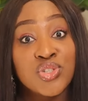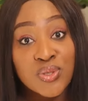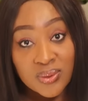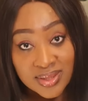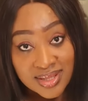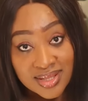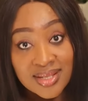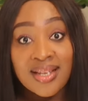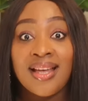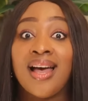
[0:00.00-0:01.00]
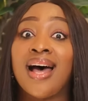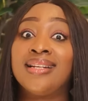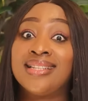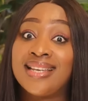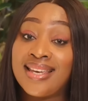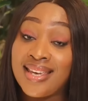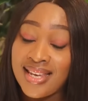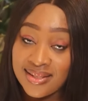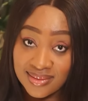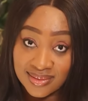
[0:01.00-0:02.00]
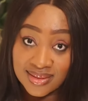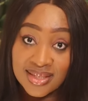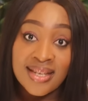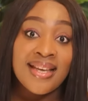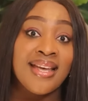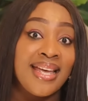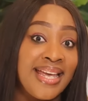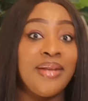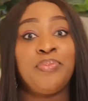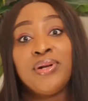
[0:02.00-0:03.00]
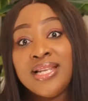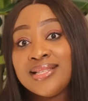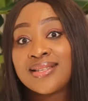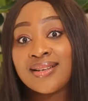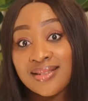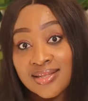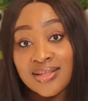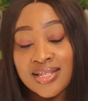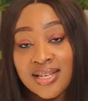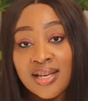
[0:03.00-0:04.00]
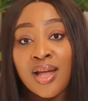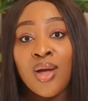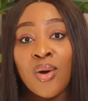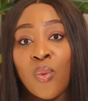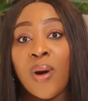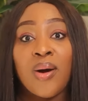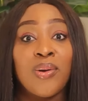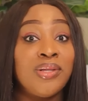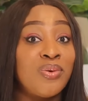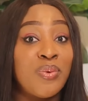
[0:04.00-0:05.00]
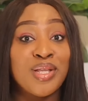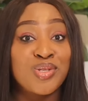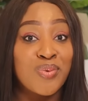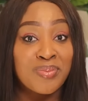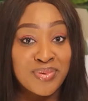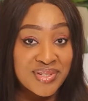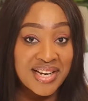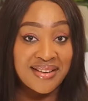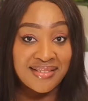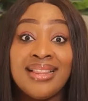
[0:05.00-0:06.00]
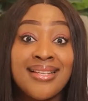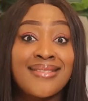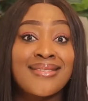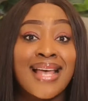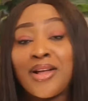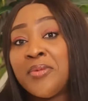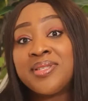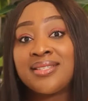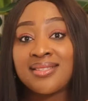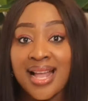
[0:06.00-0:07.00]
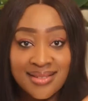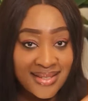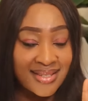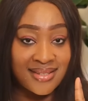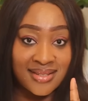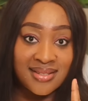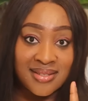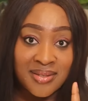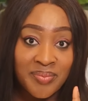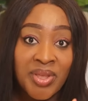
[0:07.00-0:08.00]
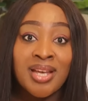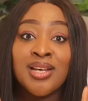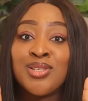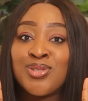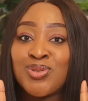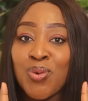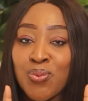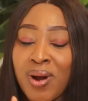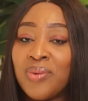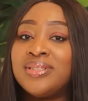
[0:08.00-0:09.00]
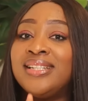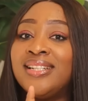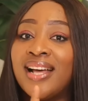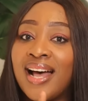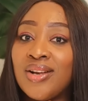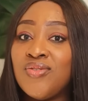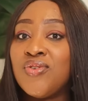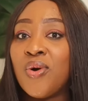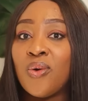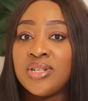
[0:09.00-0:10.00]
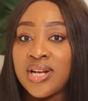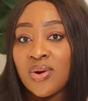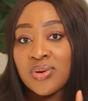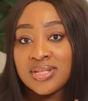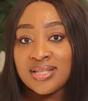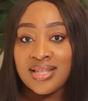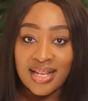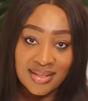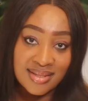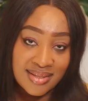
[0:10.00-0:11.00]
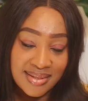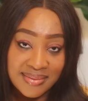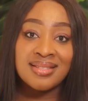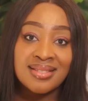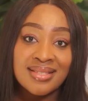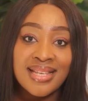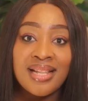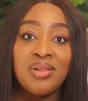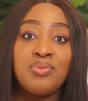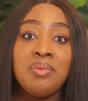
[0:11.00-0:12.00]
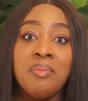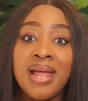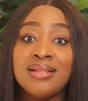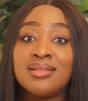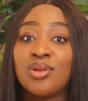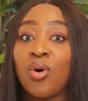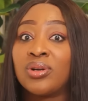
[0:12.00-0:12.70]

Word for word: shot and killed in police custody while on the way to Abuja. And the circumstances surrounding Andrew Ochekwo's death still remains